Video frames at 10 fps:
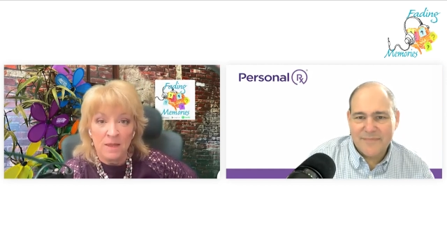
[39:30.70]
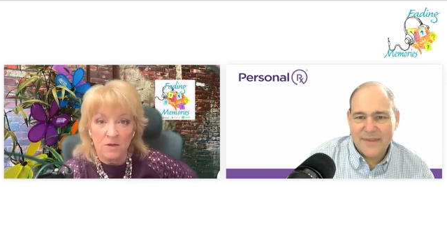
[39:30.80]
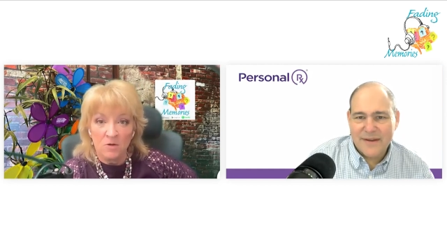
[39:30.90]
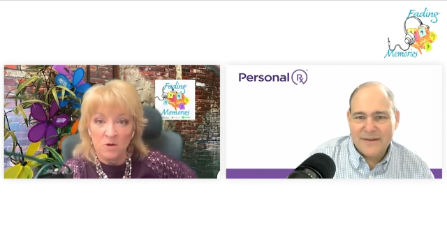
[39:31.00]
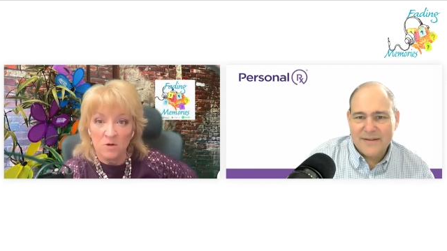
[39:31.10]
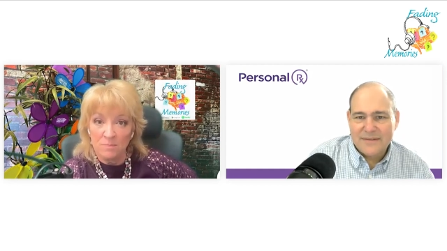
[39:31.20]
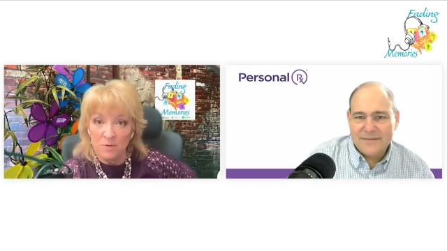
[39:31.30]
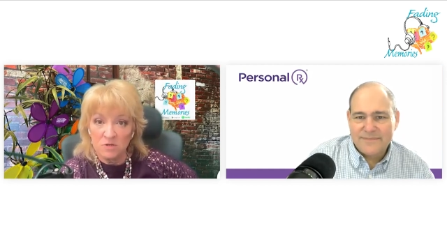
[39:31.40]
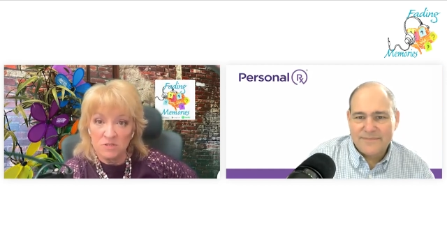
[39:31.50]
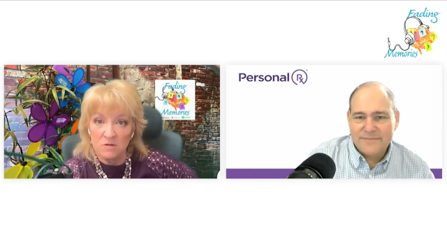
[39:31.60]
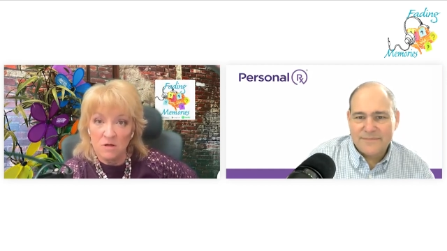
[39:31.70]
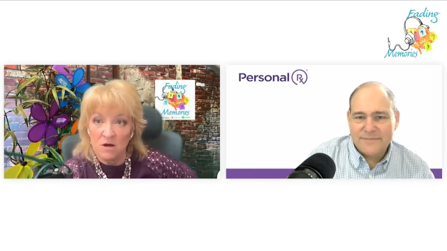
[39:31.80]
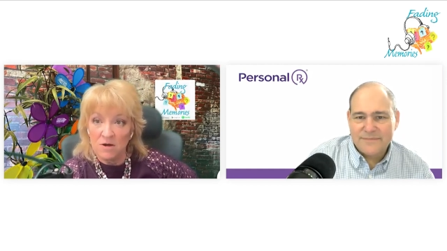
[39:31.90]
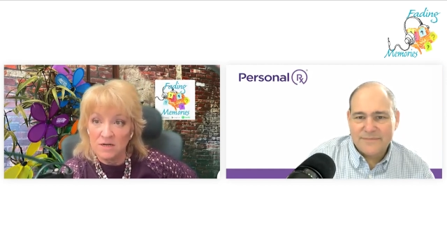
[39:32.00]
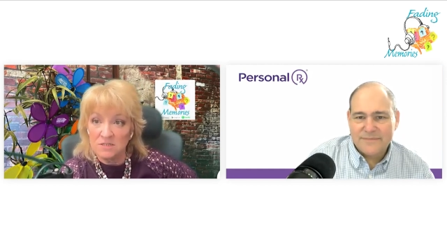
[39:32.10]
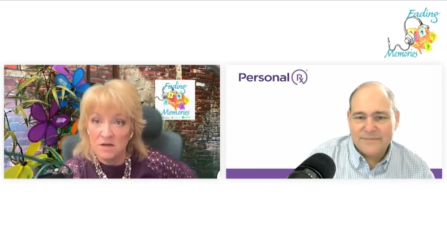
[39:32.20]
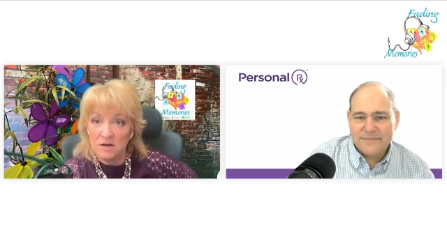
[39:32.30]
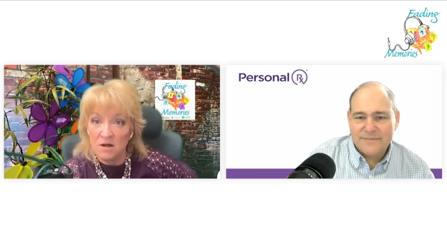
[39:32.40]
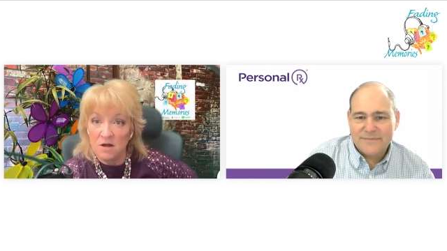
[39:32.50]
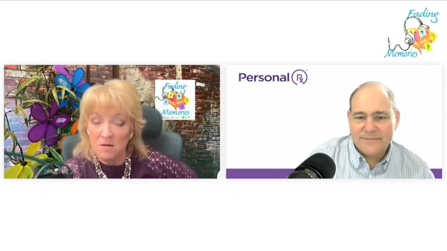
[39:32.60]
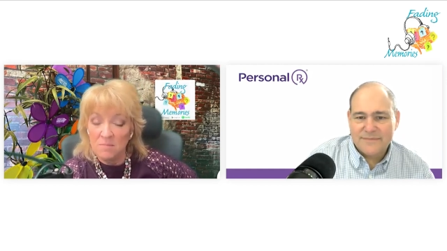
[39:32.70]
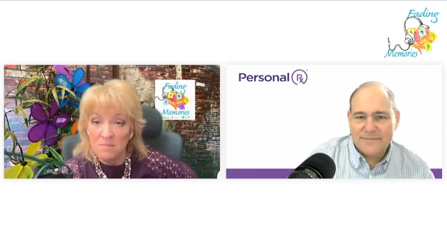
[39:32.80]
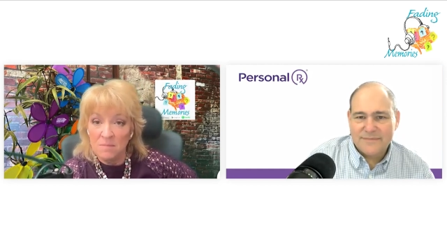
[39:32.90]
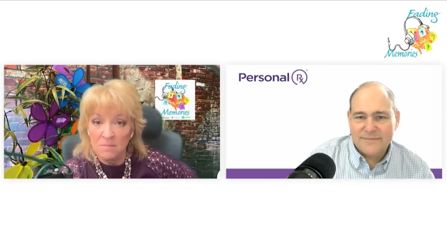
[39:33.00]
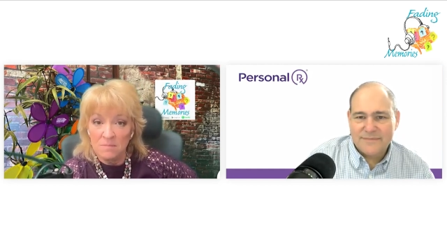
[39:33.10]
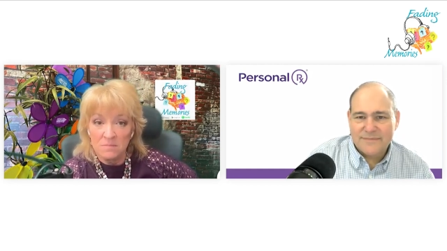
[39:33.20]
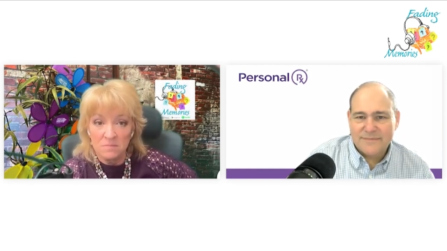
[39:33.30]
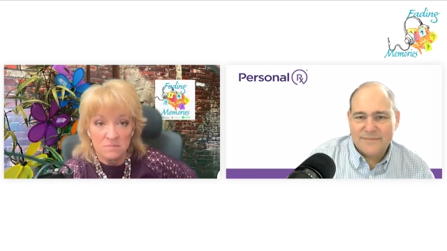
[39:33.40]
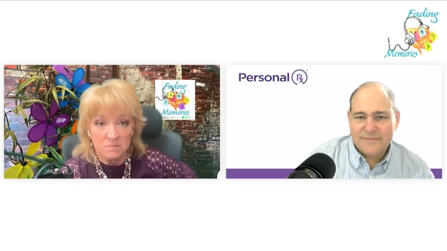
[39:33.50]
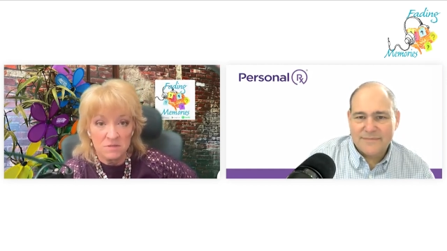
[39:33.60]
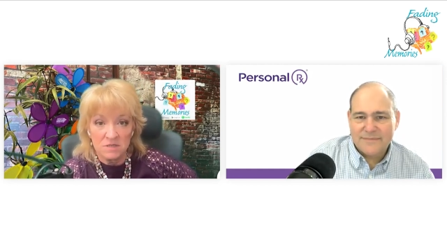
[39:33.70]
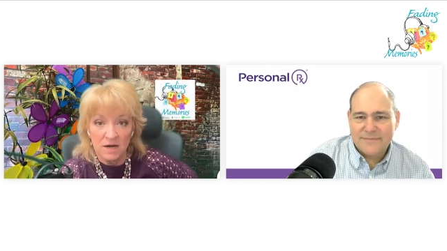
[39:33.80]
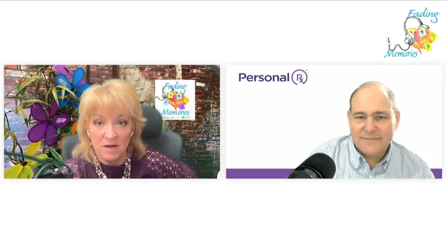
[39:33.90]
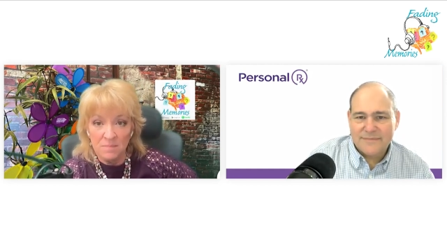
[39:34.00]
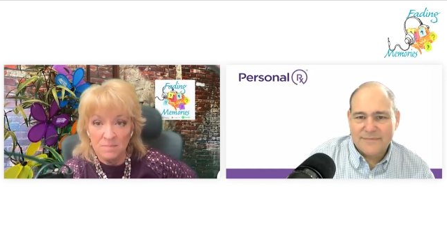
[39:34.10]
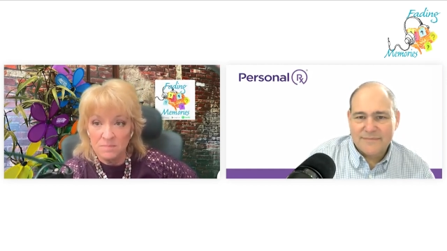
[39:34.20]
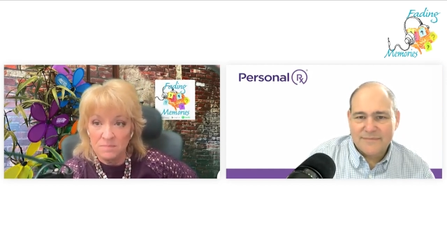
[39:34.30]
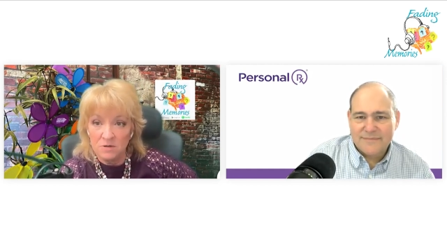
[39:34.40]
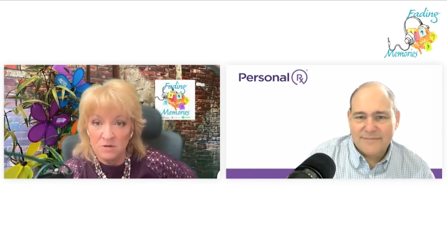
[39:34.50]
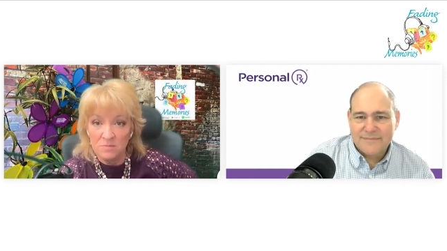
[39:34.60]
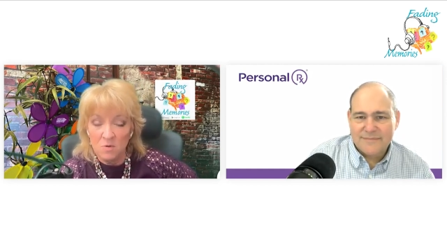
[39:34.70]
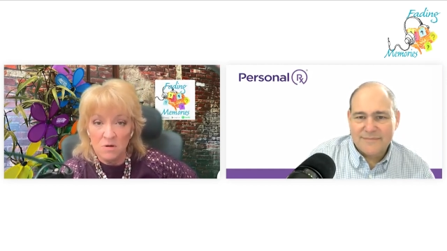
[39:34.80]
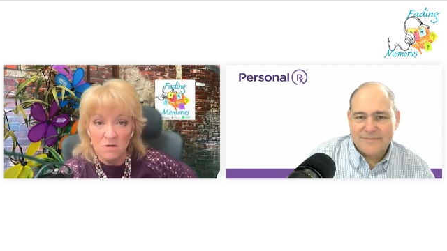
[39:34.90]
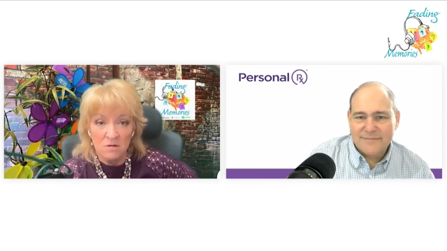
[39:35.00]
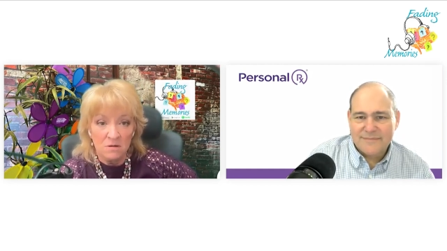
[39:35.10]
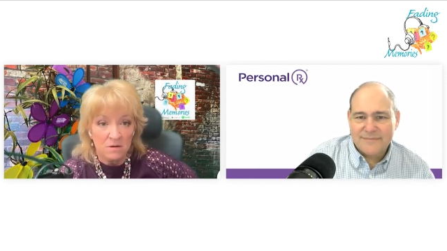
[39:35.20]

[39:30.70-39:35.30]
Speaker 1: you can go to personalrx.com, sign up, learn more.